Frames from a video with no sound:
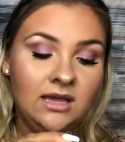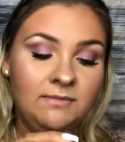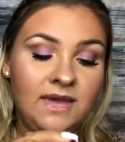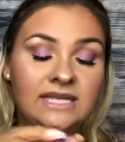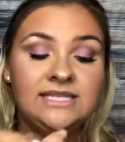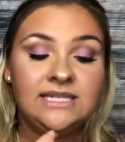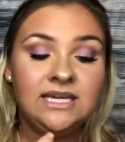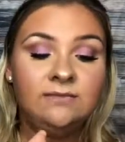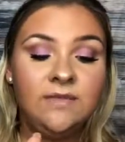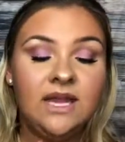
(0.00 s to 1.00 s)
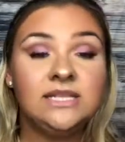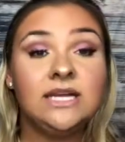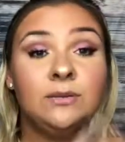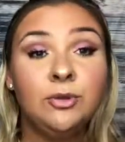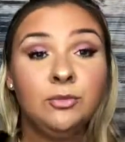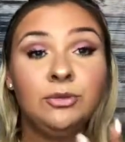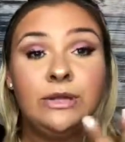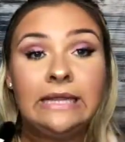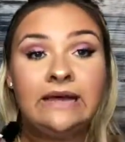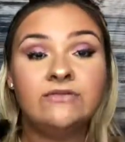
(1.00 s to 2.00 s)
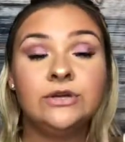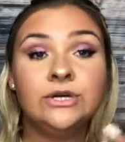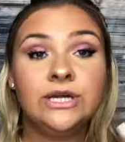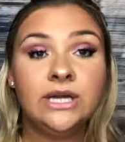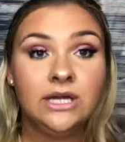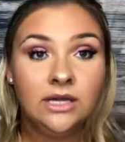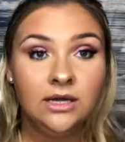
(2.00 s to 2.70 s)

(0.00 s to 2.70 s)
Pink Steam, and it's like a purpley lavendery